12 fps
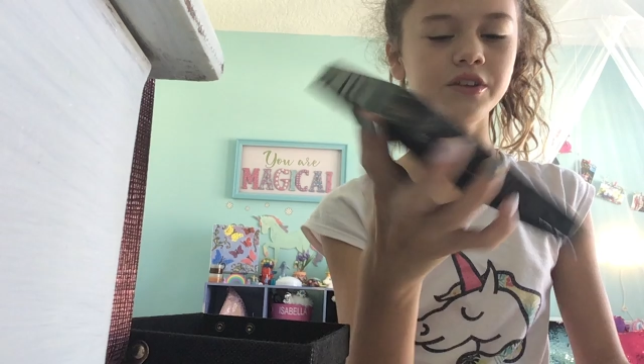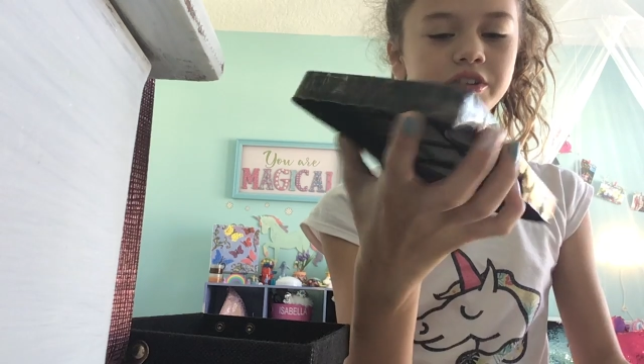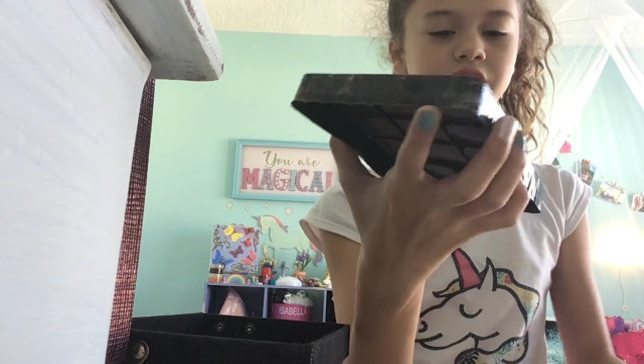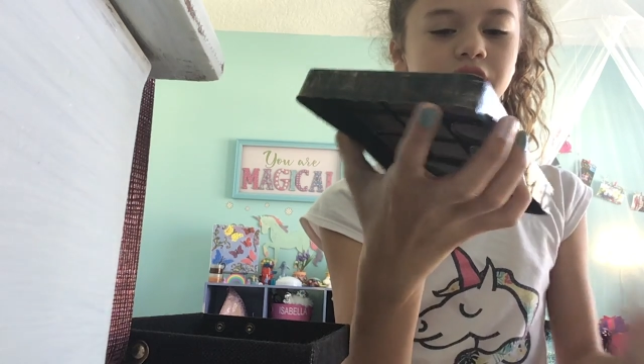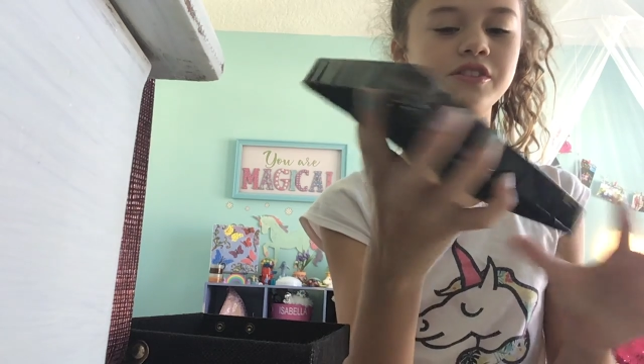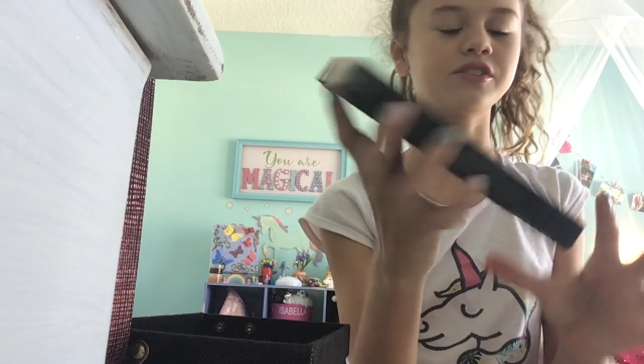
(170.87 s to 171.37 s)

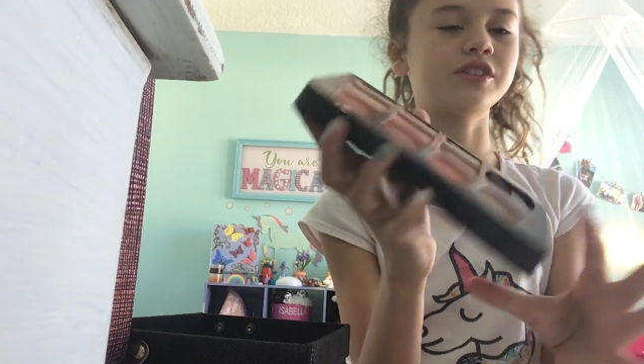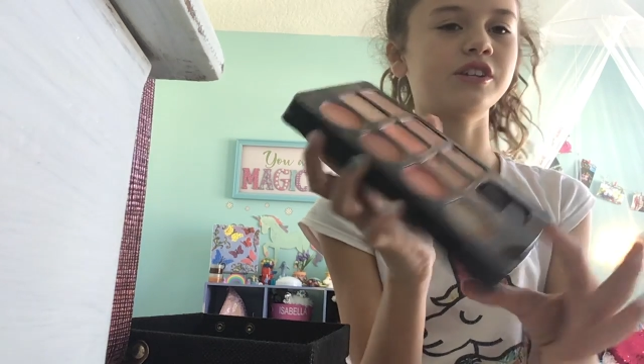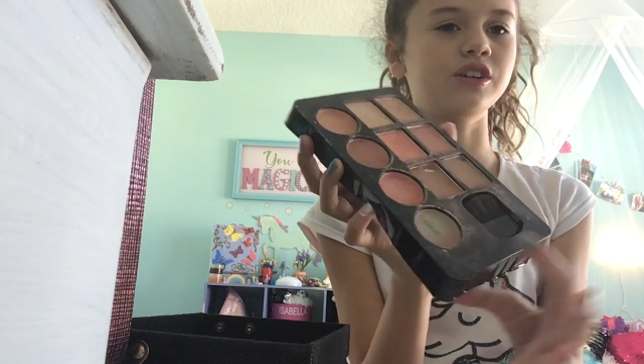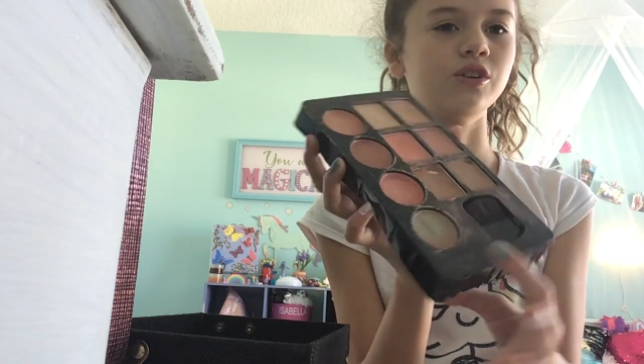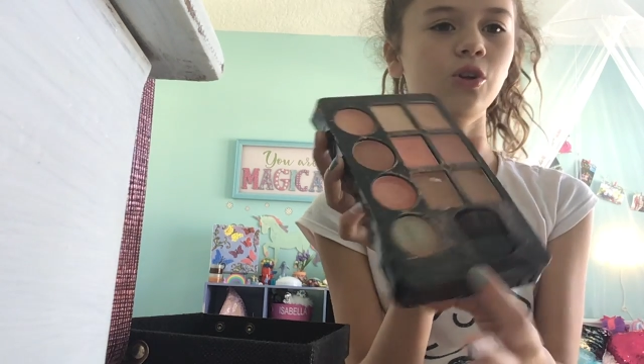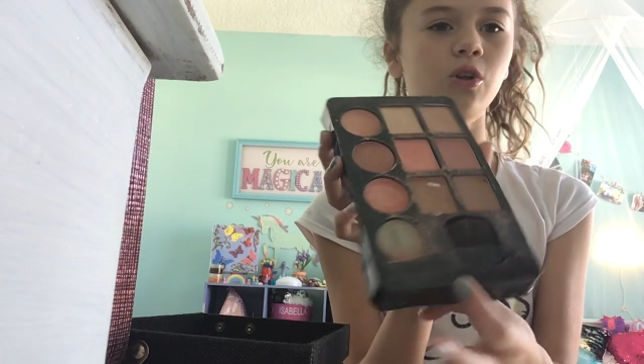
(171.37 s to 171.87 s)
This is
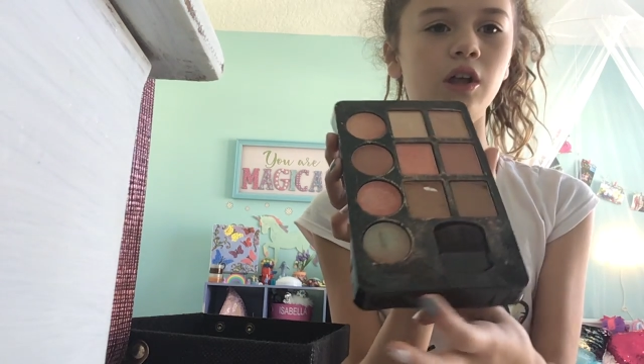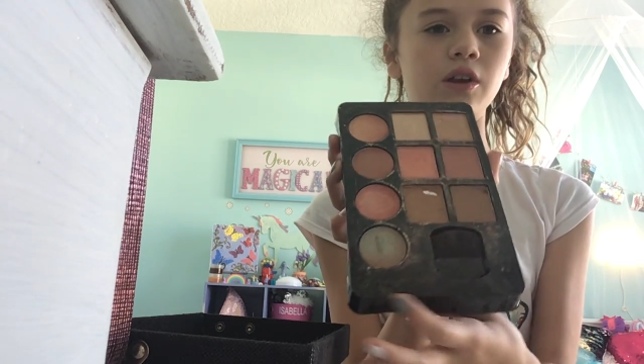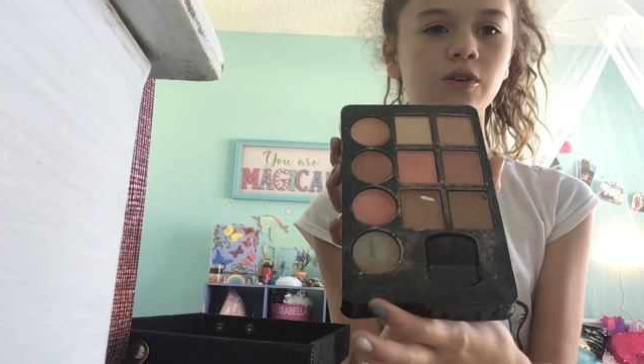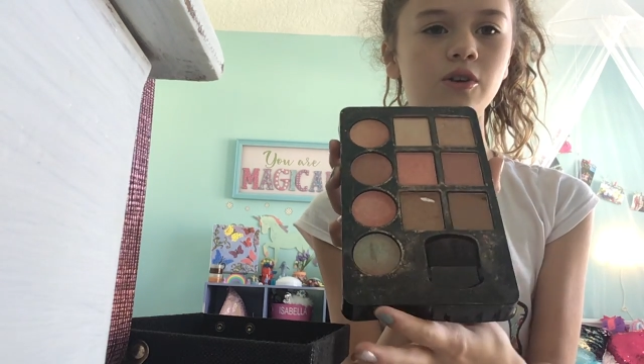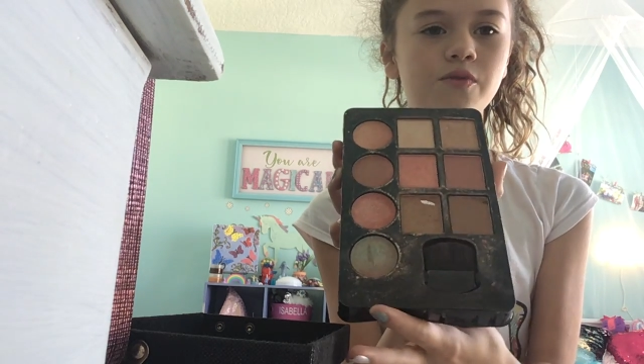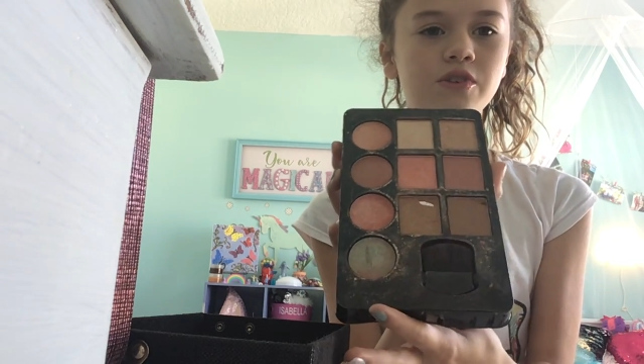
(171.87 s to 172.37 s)
teal. I
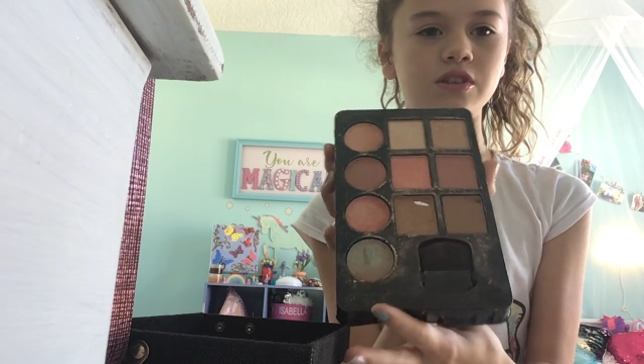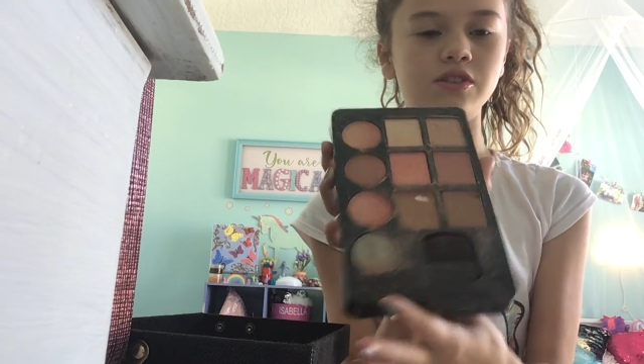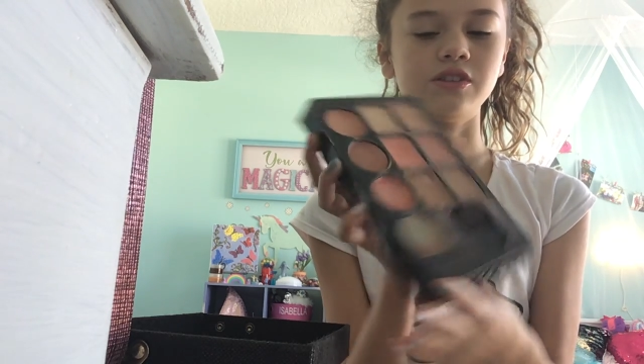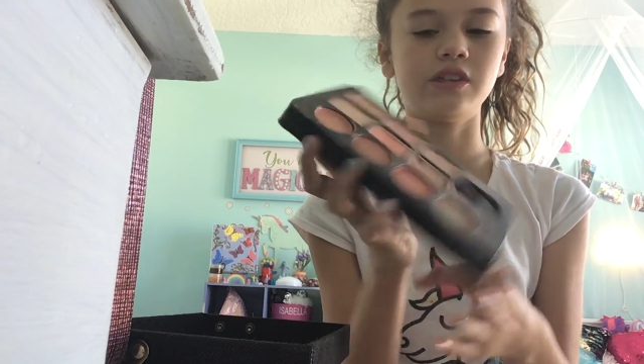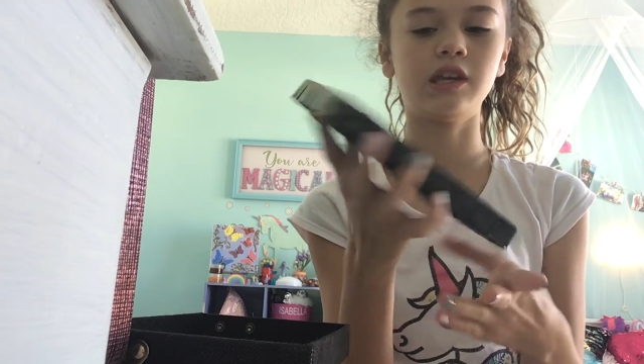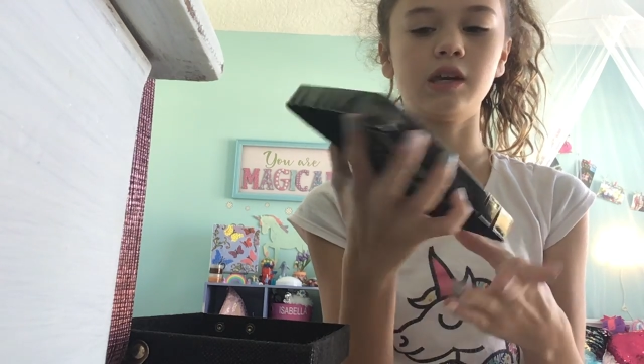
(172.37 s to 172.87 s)
don't know if you
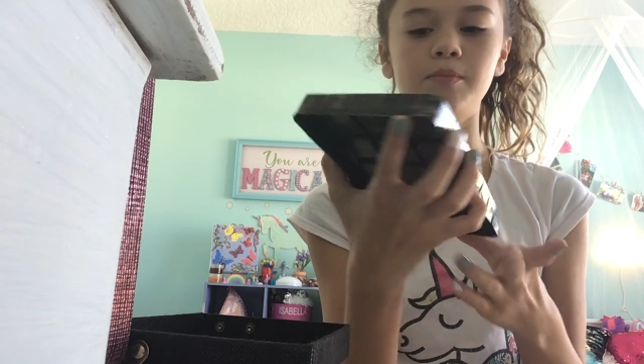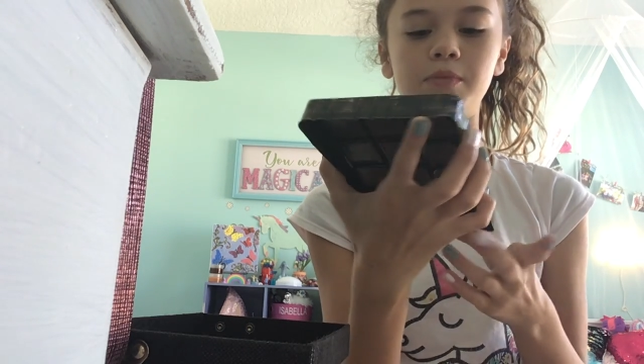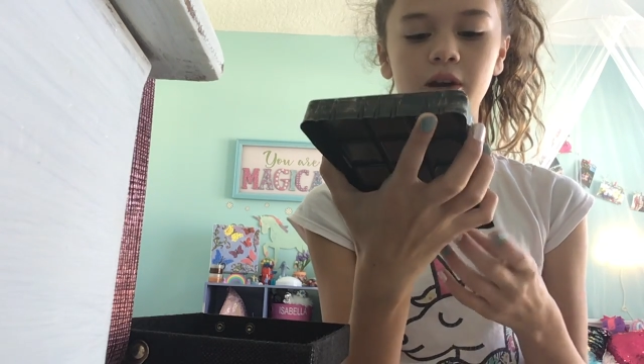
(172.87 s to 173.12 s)
can see it,